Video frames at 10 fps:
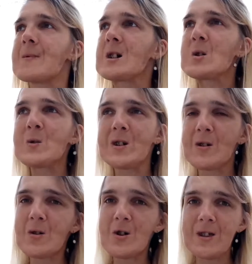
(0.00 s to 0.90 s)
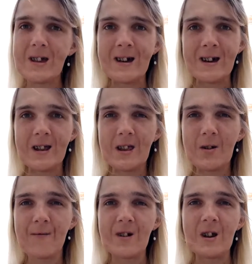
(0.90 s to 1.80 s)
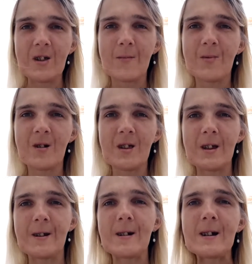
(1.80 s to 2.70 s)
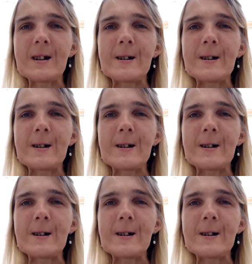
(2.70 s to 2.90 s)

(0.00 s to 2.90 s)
going on the heads of another person.